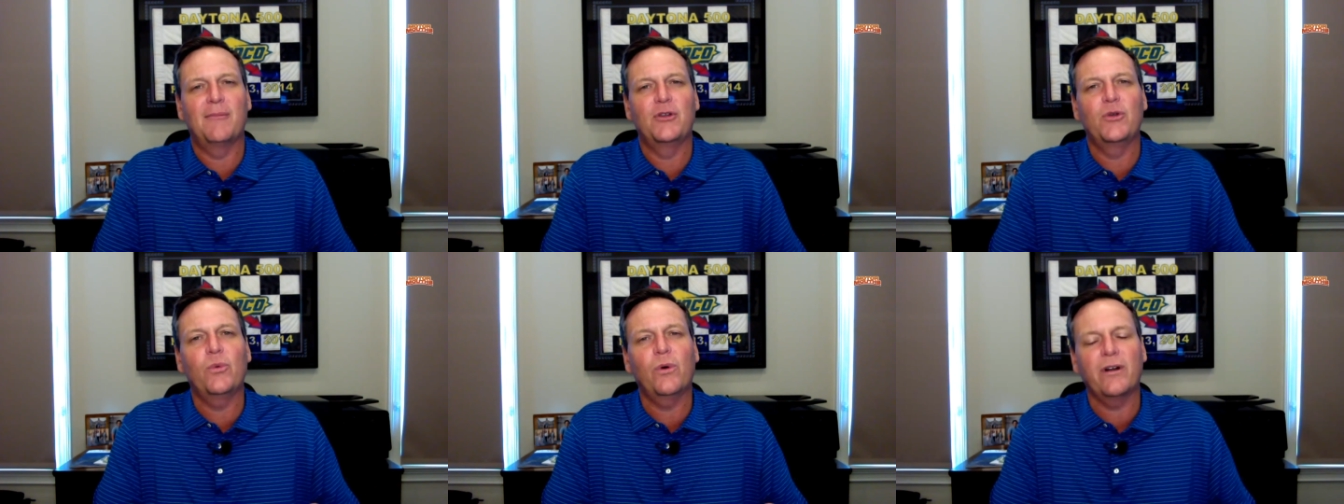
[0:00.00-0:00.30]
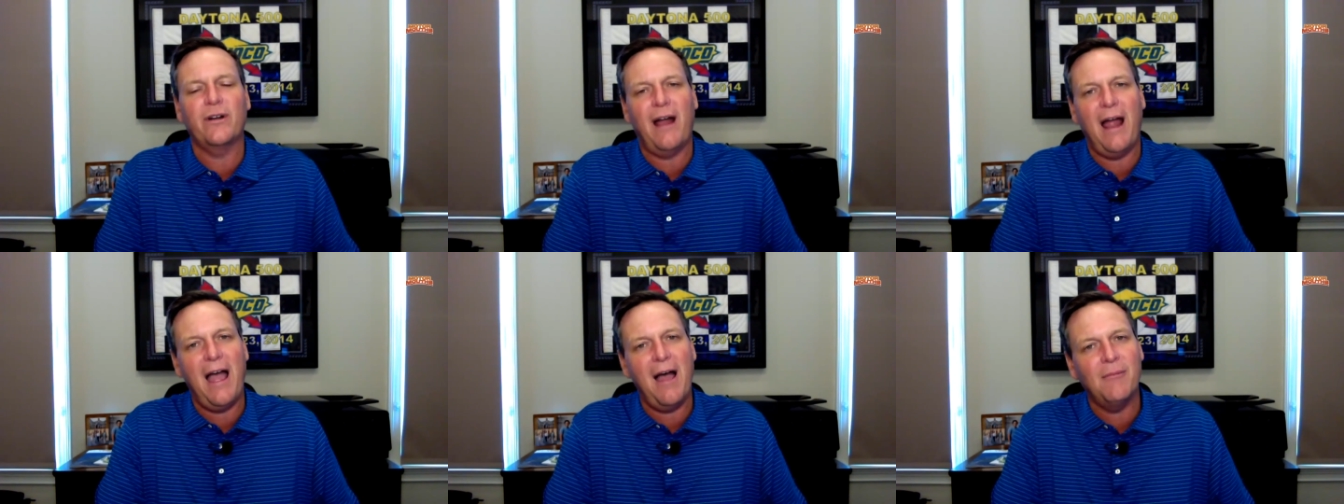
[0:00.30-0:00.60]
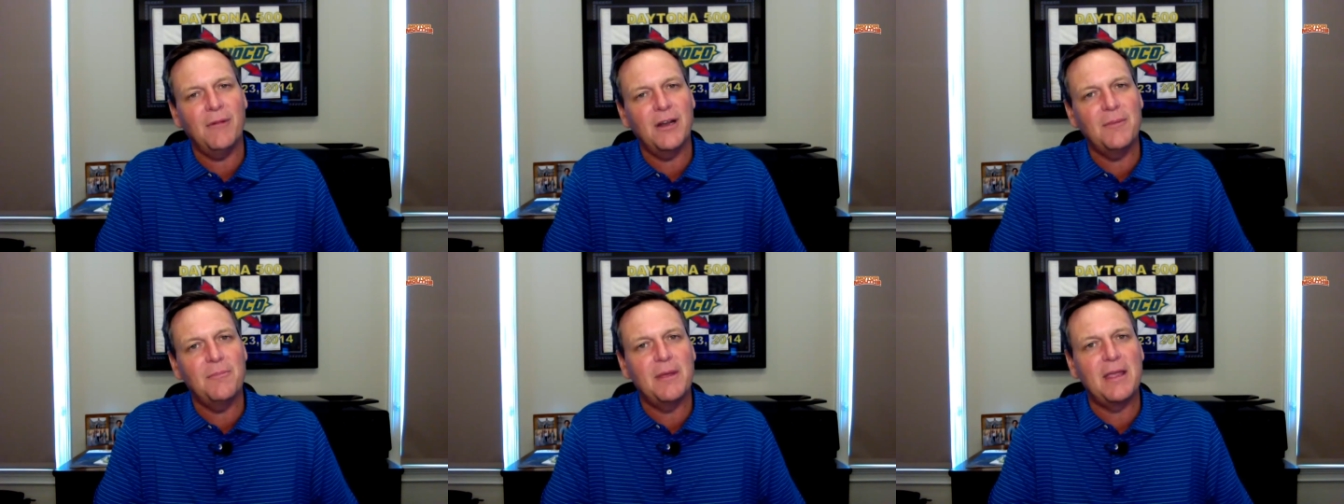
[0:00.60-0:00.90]
And you wonder how
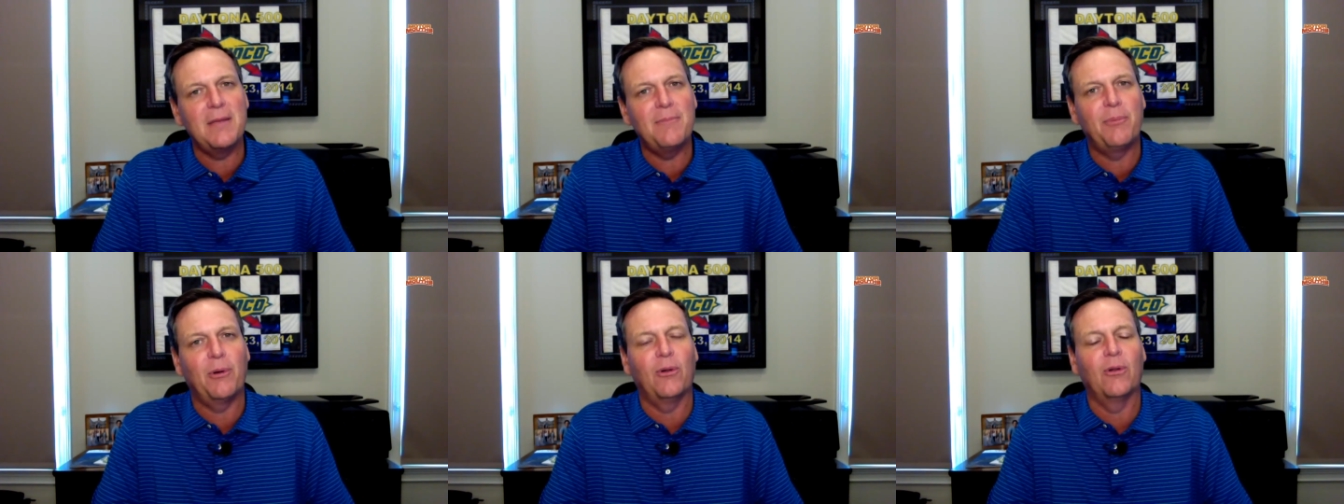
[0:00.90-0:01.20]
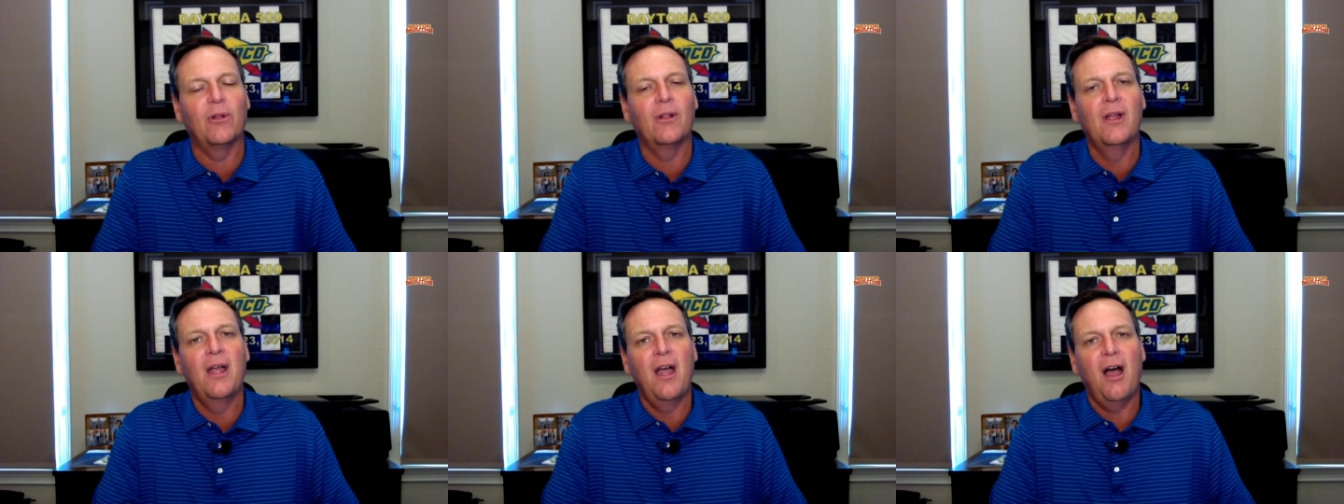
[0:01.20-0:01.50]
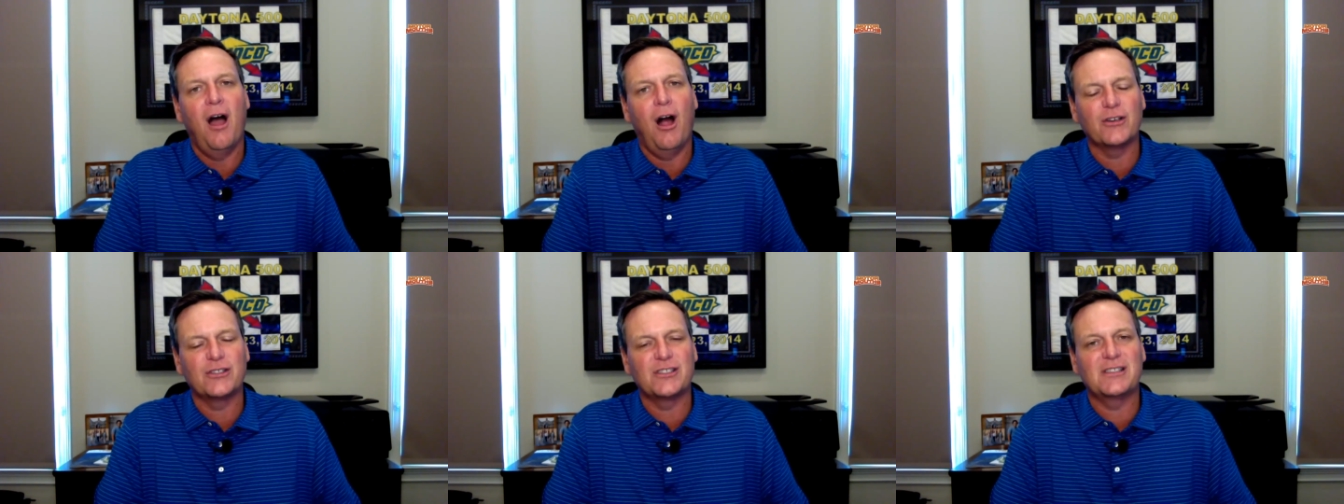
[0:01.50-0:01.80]
many people
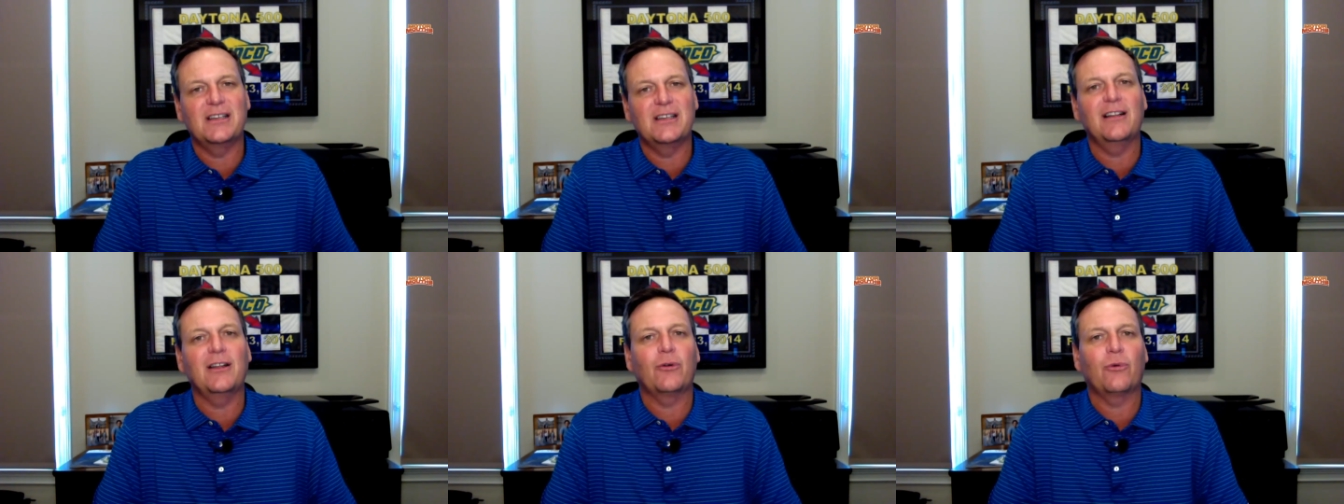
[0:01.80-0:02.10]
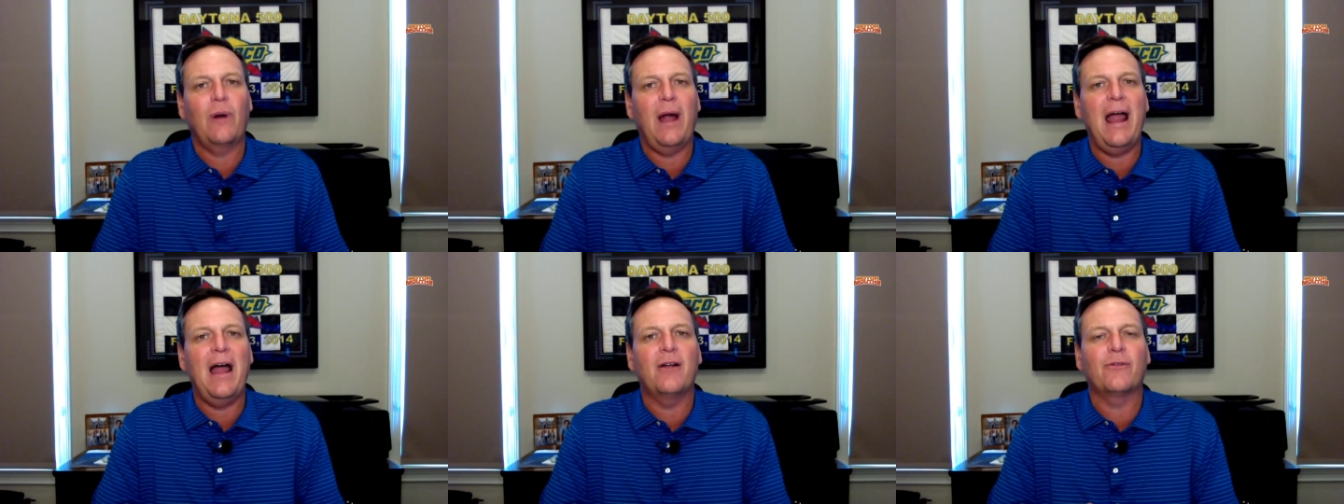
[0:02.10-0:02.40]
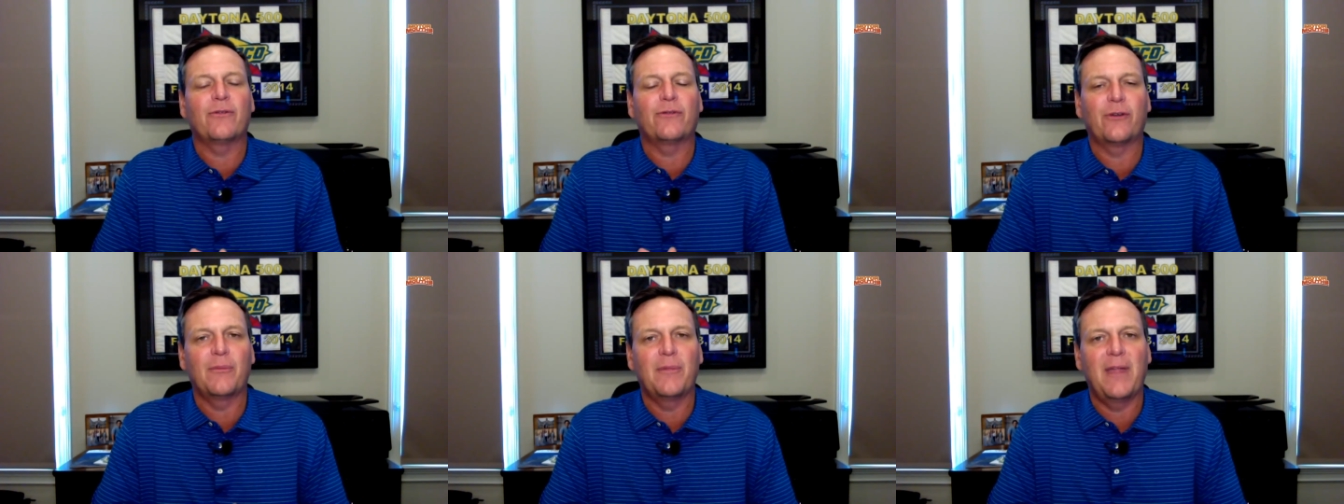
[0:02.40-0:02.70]
are still
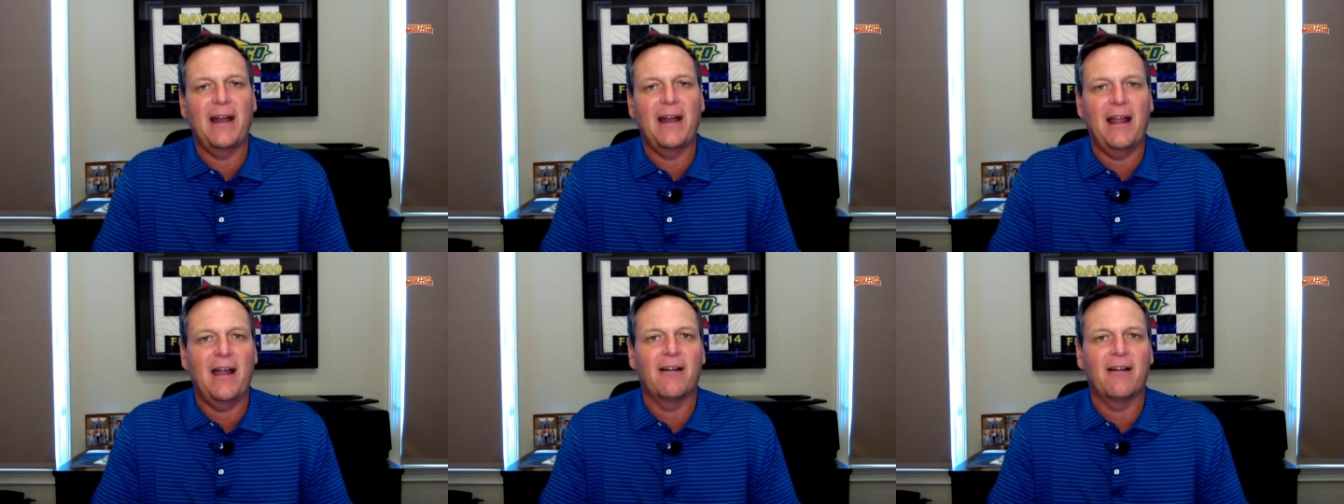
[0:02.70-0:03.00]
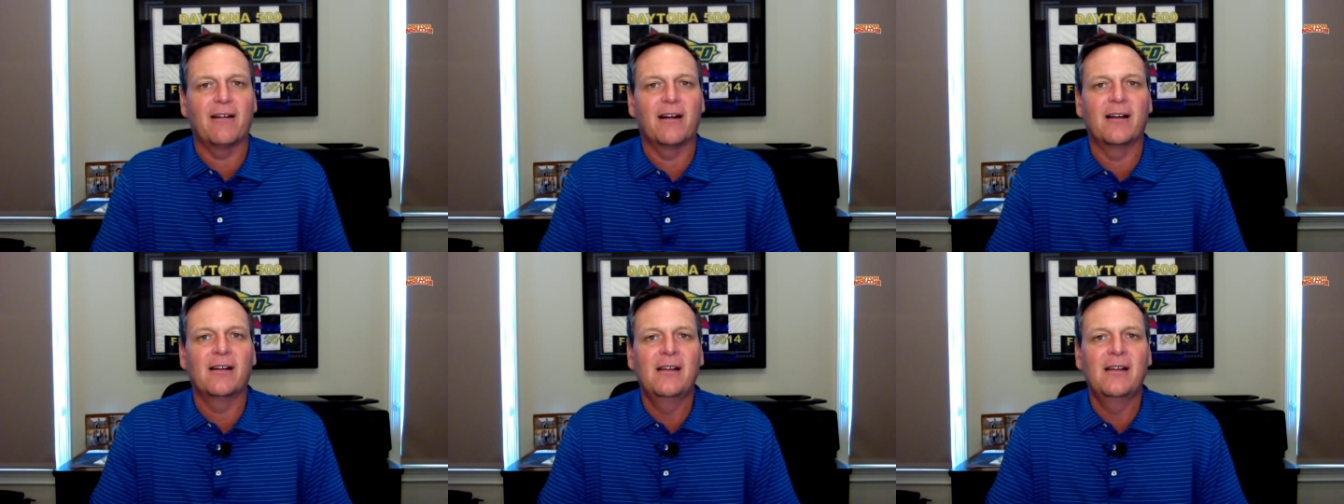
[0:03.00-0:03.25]
around from that era.